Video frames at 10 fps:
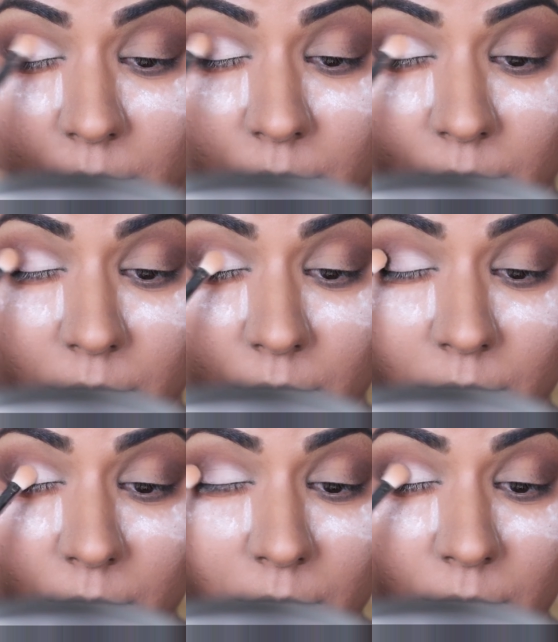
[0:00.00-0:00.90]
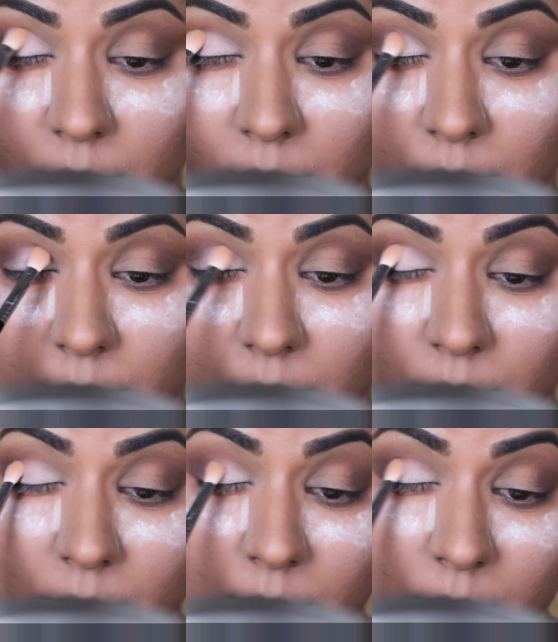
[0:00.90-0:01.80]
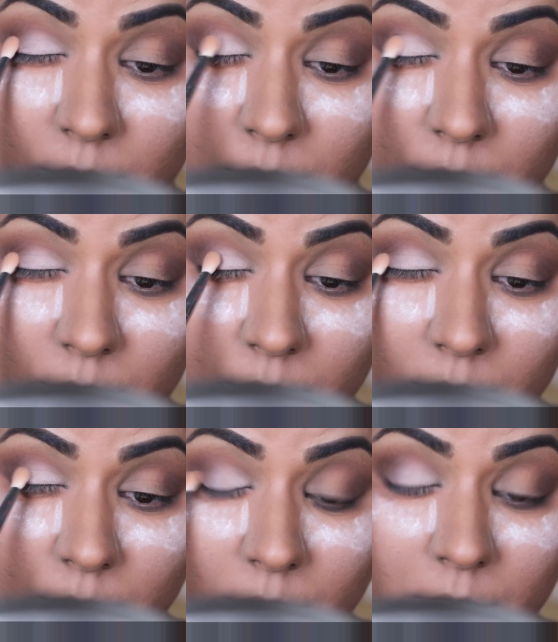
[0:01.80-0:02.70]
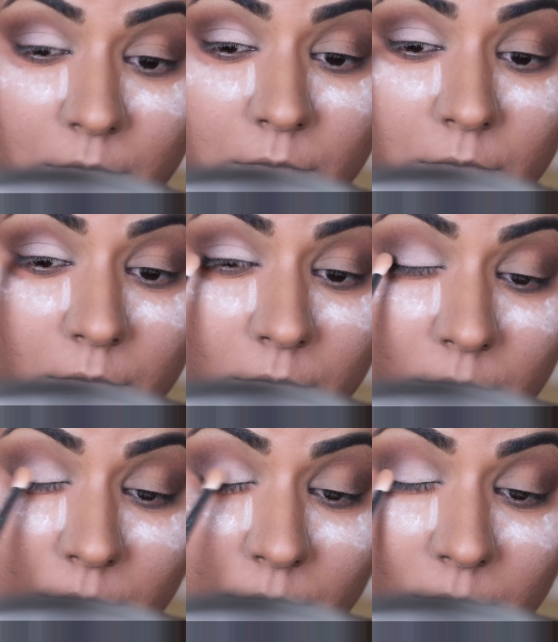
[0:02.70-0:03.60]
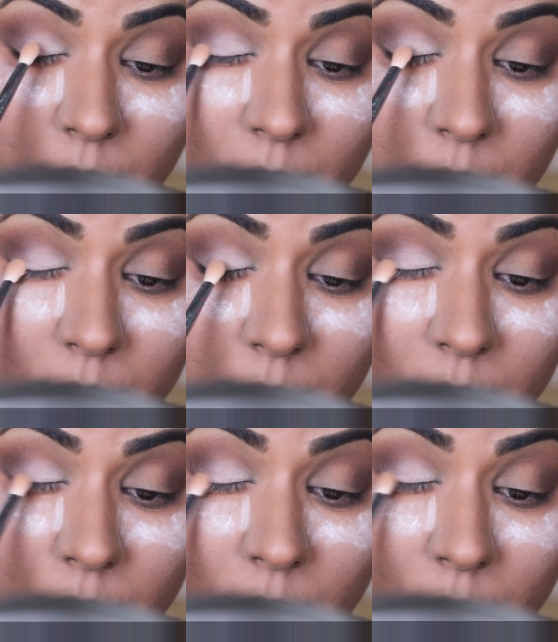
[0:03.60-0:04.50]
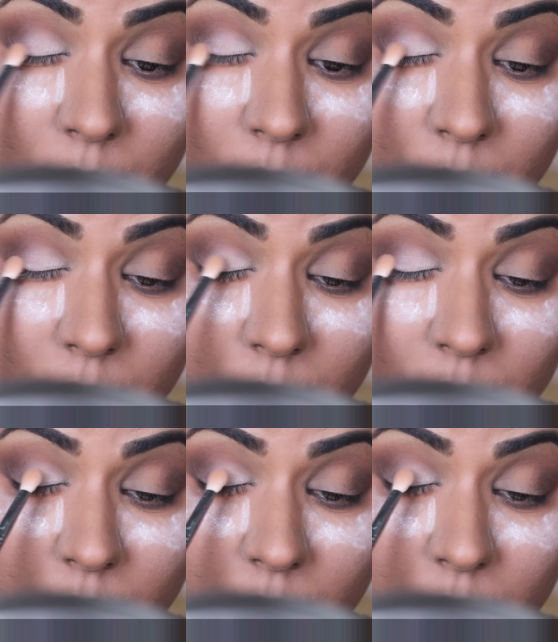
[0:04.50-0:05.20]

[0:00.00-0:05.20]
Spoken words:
Nobody speaks.